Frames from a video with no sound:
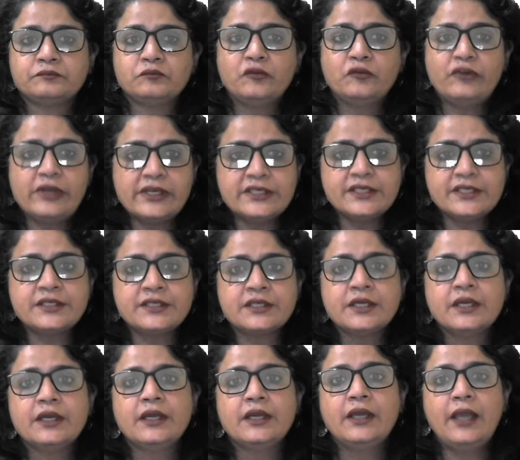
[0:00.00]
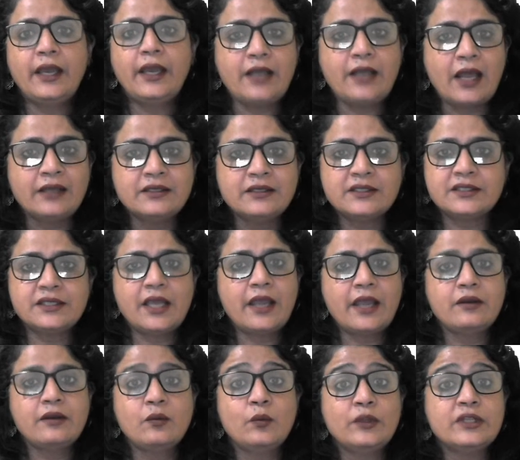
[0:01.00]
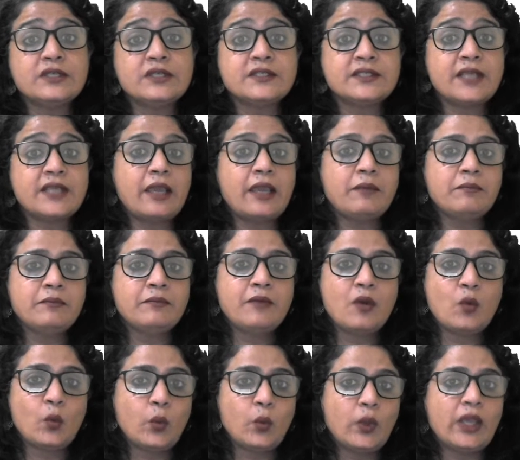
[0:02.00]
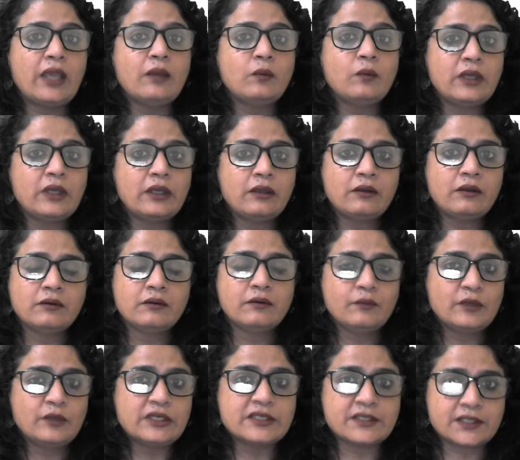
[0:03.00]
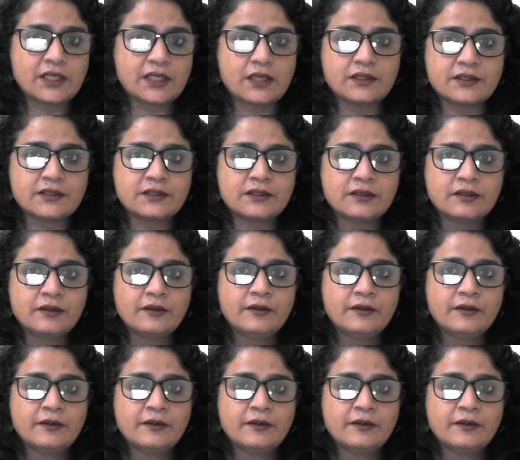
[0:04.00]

Read it and understand with the same way we discussed.